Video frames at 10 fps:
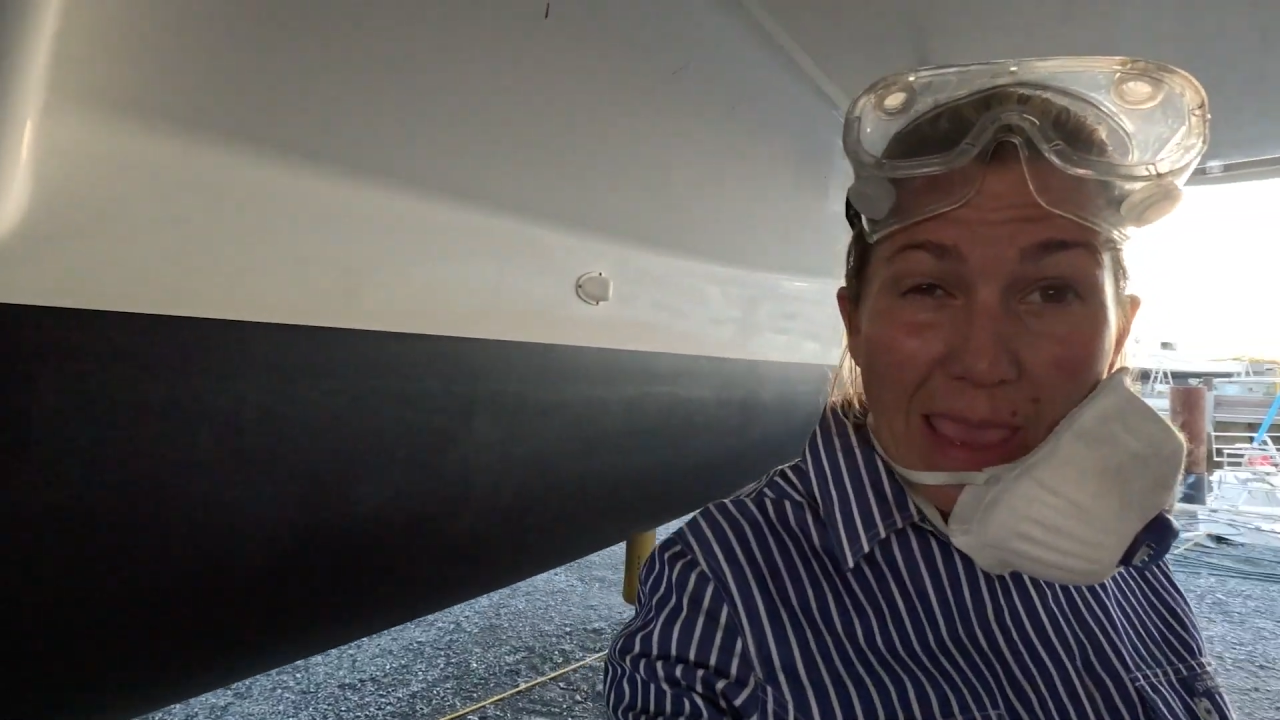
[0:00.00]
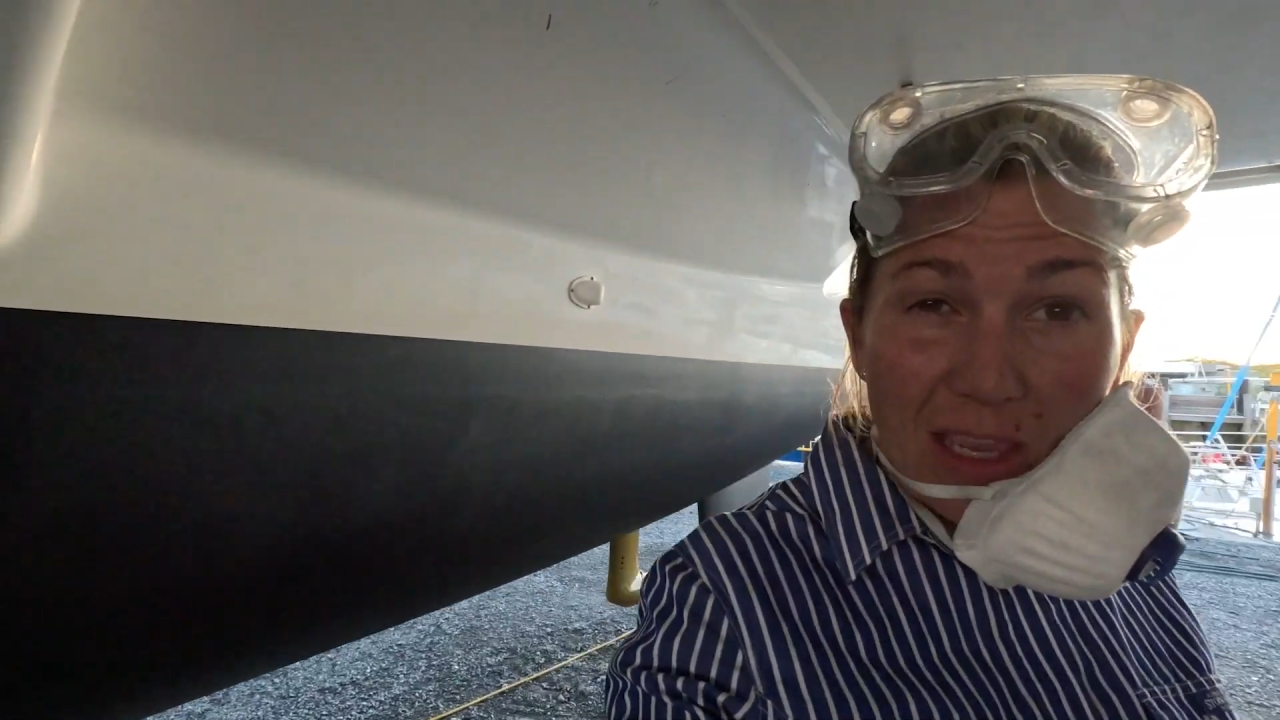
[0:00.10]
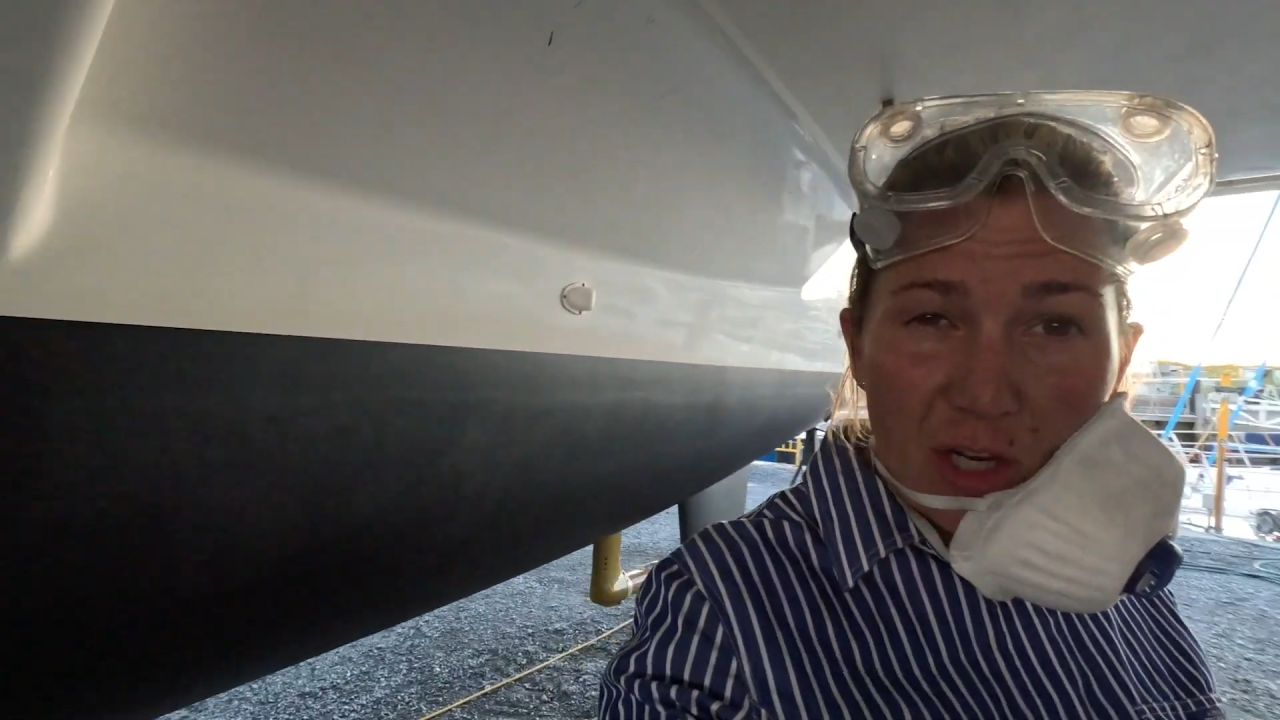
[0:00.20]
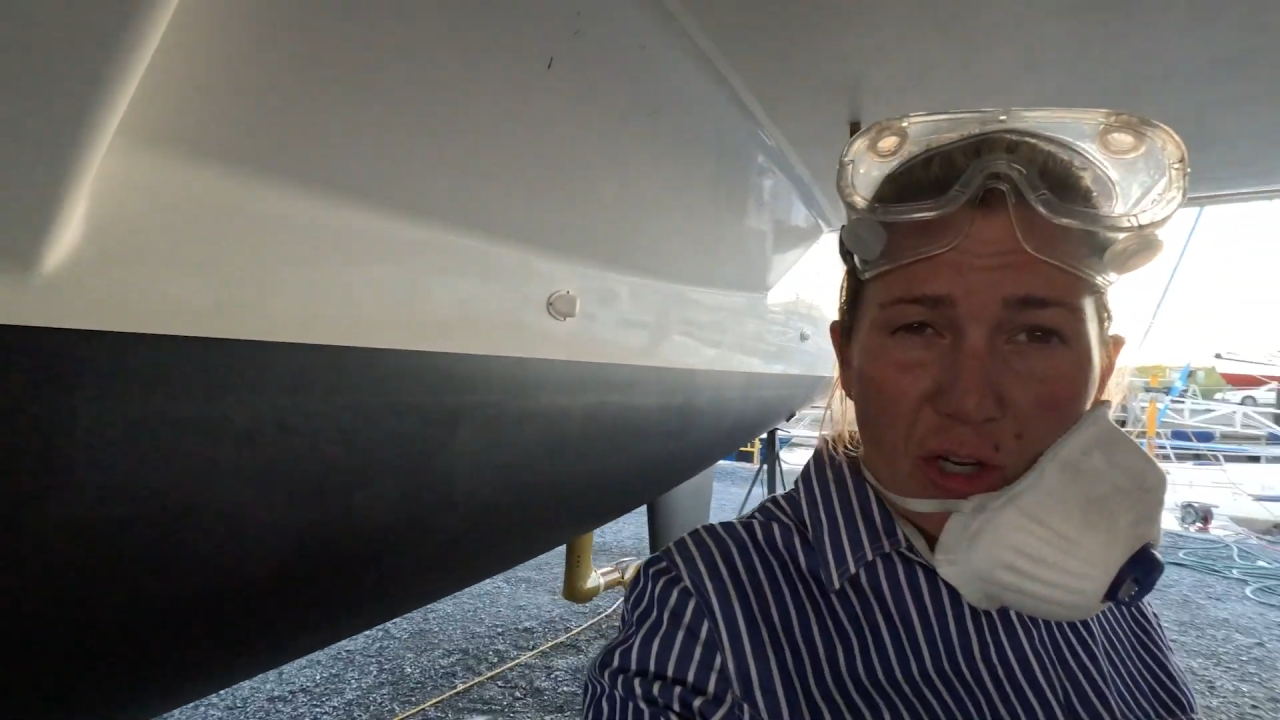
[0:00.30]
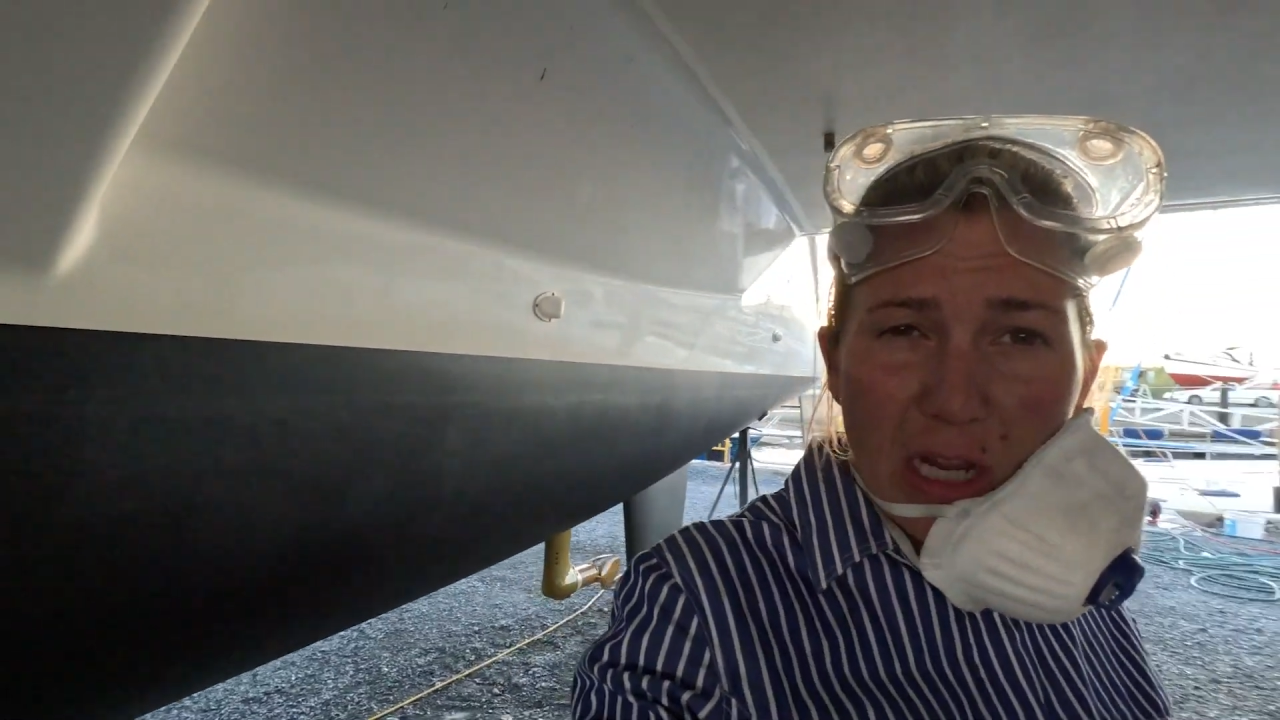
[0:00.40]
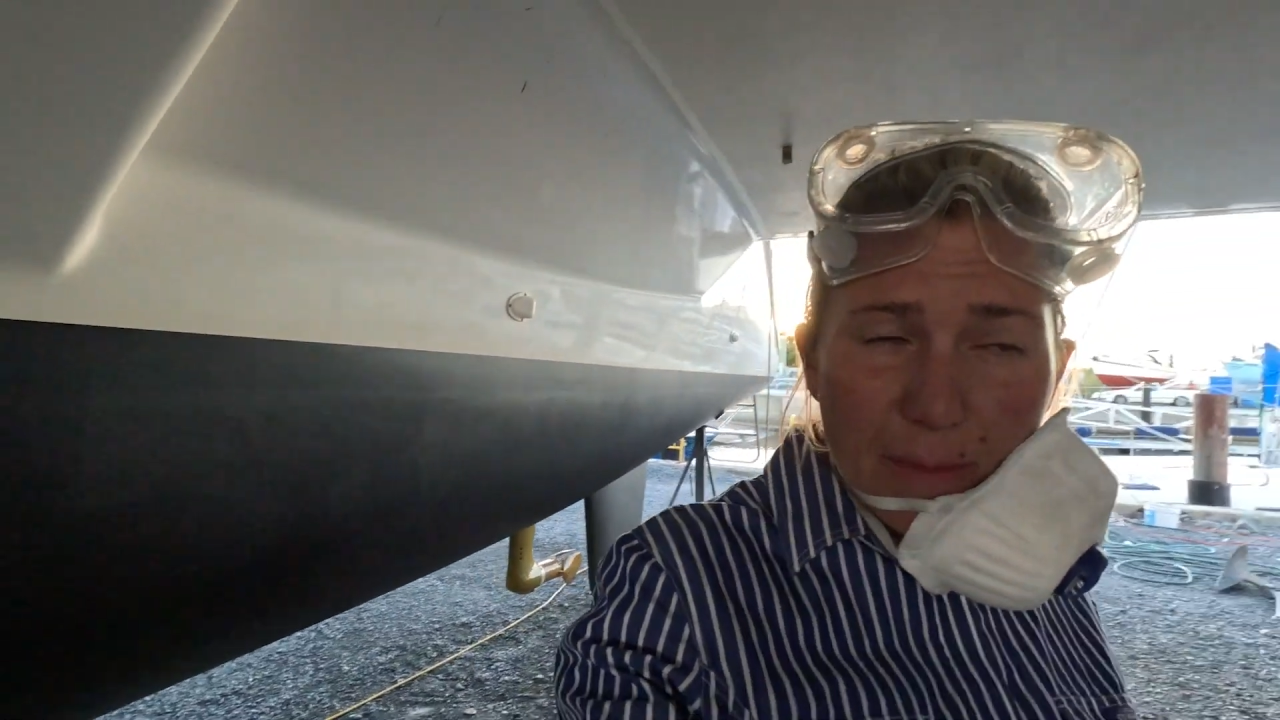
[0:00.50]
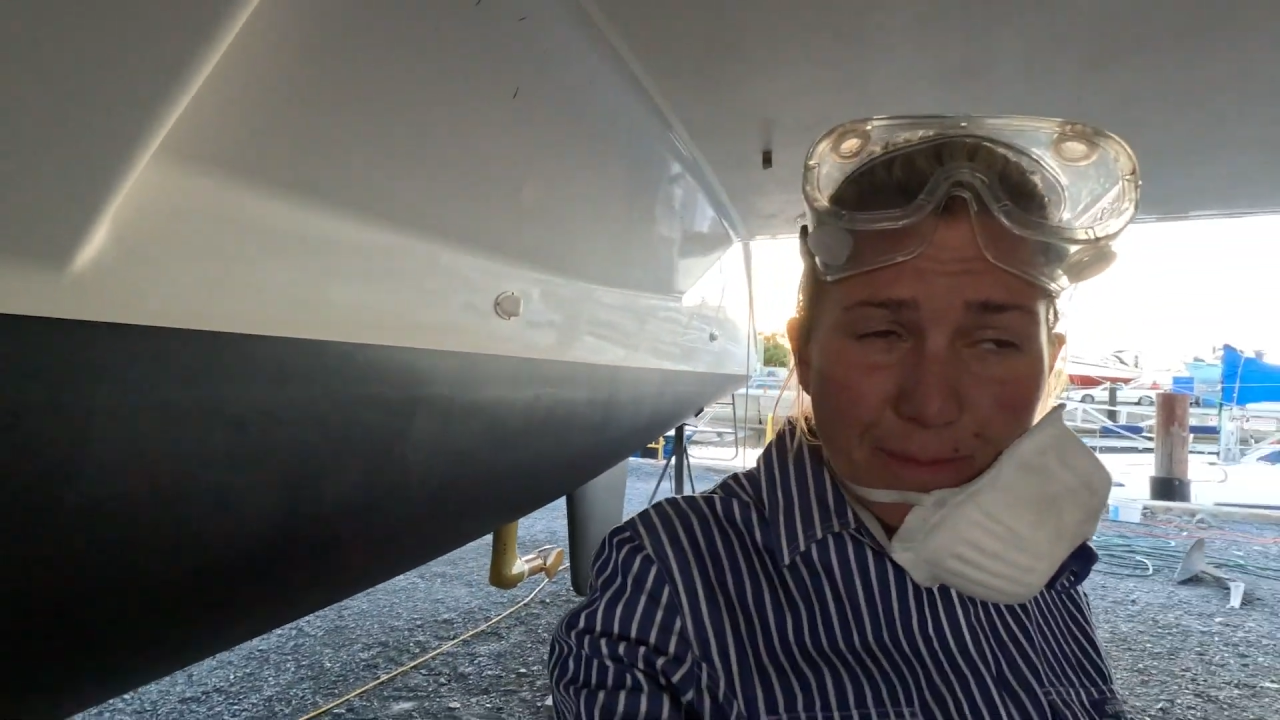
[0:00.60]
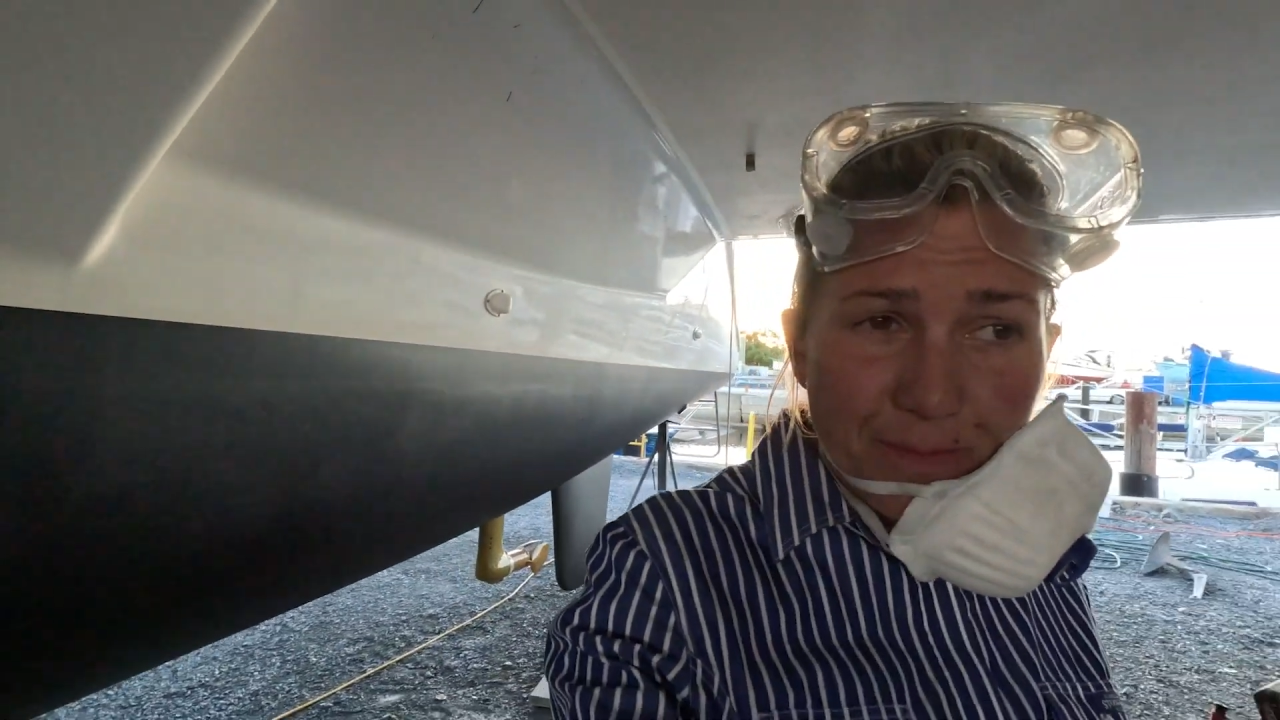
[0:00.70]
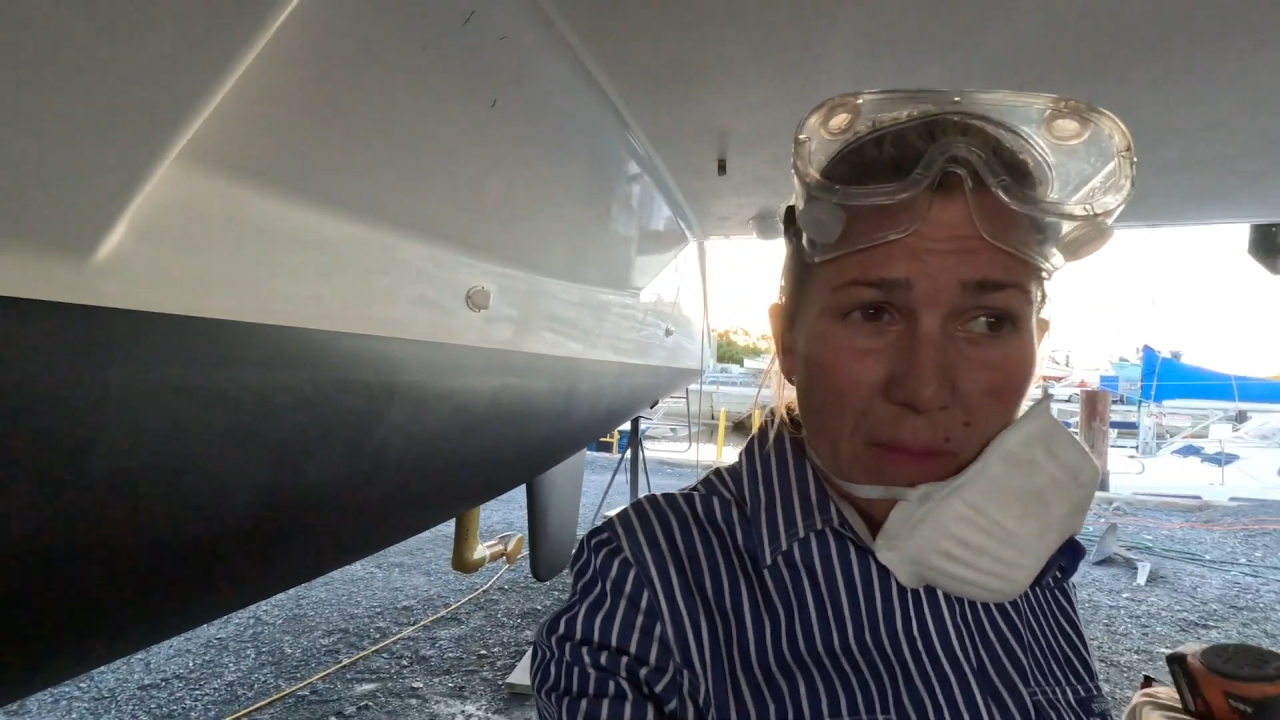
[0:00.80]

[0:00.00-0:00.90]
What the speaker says: anchor up